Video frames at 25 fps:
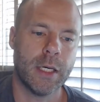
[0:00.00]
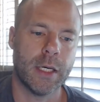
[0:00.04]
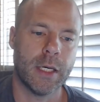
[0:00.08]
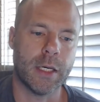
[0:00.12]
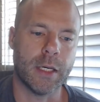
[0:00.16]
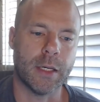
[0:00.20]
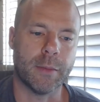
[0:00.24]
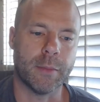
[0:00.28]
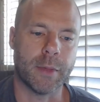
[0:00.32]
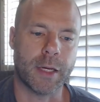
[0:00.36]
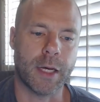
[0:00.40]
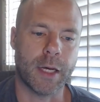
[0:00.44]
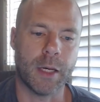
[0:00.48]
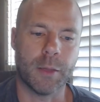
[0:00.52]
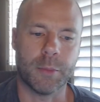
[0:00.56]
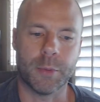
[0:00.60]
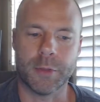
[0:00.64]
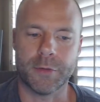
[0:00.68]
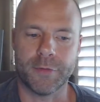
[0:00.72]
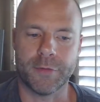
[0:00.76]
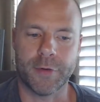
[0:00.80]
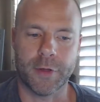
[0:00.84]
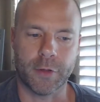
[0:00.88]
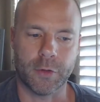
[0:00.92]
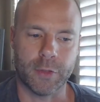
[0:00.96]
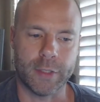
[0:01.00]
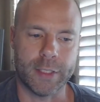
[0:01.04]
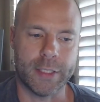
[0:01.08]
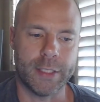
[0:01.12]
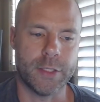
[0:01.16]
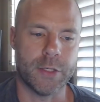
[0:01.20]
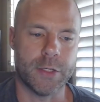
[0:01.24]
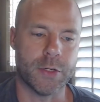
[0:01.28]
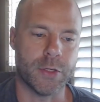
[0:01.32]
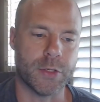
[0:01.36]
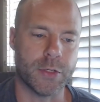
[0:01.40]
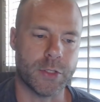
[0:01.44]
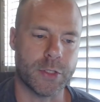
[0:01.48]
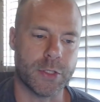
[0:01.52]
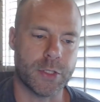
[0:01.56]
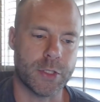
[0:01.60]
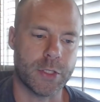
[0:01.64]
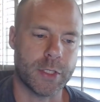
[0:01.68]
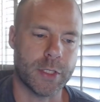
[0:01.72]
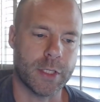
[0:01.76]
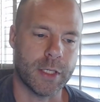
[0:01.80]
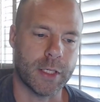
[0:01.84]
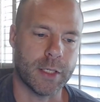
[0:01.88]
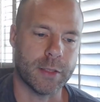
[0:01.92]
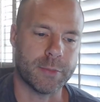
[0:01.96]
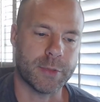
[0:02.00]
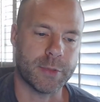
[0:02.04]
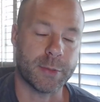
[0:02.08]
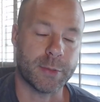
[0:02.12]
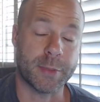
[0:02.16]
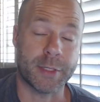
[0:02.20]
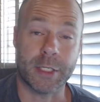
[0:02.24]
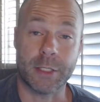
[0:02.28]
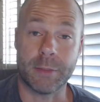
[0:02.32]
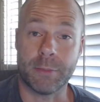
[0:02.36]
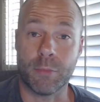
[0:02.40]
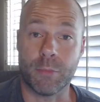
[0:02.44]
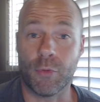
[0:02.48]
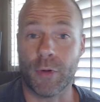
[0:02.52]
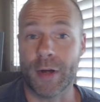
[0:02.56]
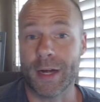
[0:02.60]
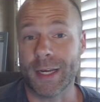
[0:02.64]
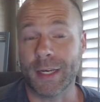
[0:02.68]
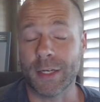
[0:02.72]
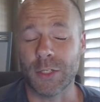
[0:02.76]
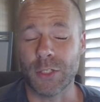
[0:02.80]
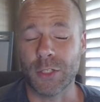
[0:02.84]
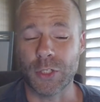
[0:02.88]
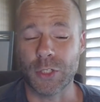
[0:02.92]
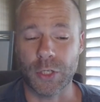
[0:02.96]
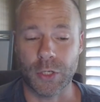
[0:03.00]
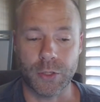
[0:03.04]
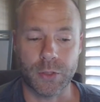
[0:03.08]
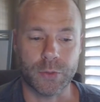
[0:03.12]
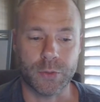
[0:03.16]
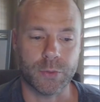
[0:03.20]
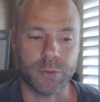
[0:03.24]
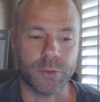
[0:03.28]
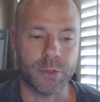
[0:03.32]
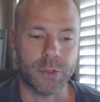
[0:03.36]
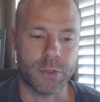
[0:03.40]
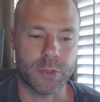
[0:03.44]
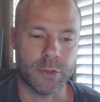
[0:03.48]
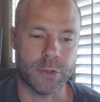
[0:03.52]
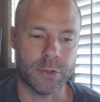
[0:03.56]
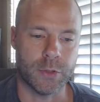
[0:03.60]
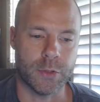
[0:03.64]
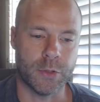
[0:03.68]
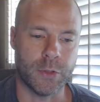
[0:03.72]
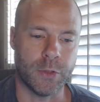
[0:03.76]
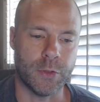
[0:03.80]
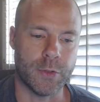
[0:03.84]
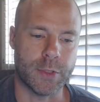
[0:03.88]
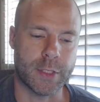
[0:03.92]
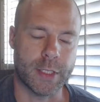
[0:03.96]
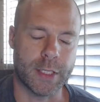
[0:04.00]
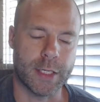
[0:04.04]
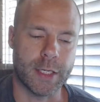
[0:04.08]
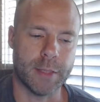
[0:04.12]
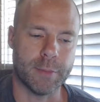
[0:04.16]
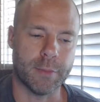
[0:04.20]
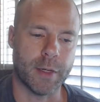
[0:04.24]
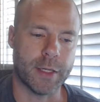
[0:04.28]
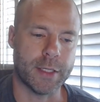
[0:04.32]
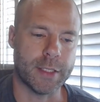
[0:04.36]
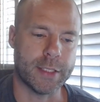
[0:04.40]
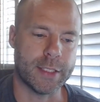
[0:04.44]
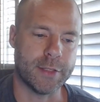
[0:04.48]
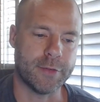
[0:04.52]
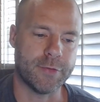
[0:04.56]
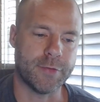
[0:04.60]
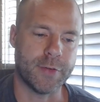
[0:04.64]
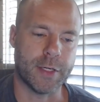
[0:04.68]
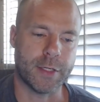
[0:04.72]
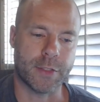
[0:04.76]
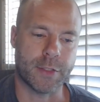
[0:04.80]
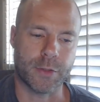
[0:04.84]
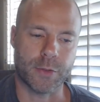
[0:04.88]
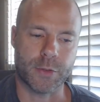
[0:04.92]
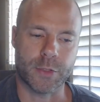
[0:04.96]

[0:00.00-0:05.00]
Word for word: um, a couple of other leaders, uh, especially Brandon Jones, losing him on defense.